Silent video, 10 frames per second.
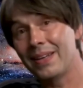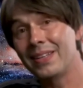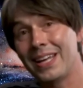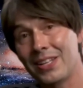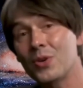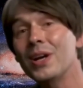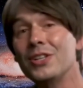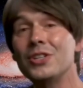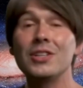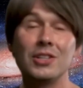These
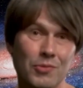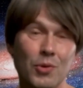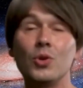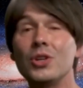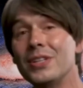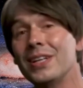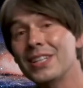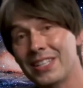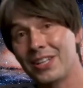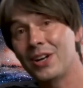questions have pushed the
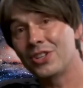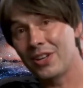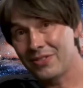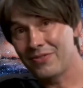discussion